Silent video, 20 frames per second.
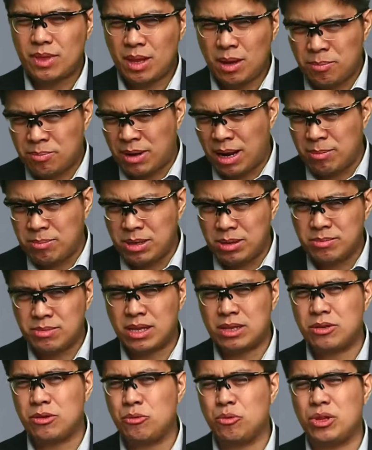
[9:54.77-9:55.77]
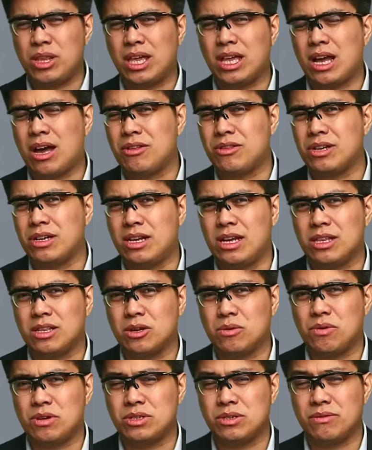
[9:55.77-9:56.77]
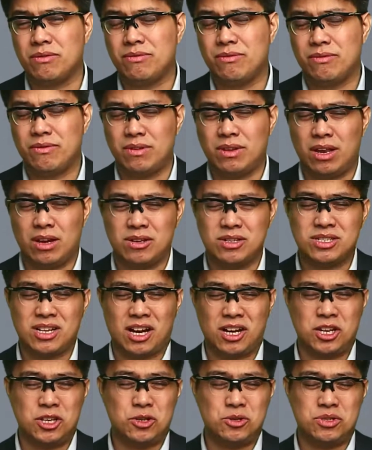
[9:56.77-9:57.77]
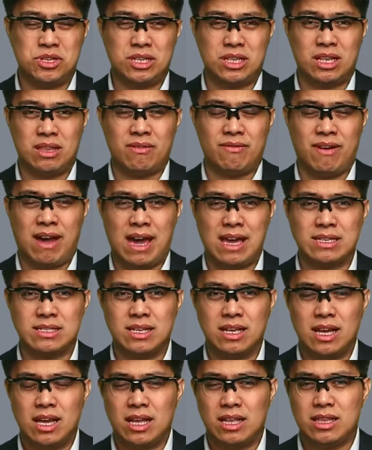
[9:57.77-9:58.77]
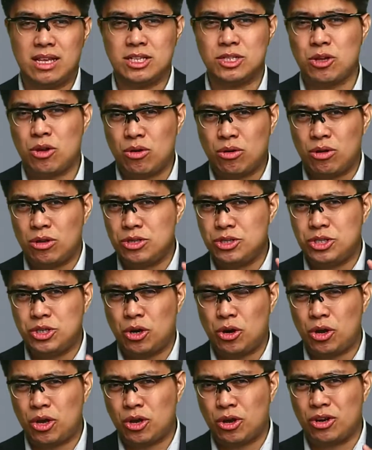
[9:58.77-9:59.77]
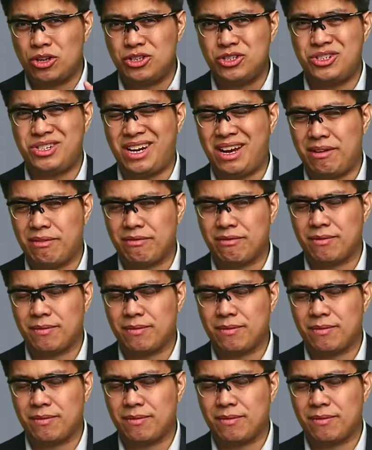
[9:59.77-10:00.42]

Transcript: problem that you would encounter later once you started using the device, the so-called Joy-Con drift.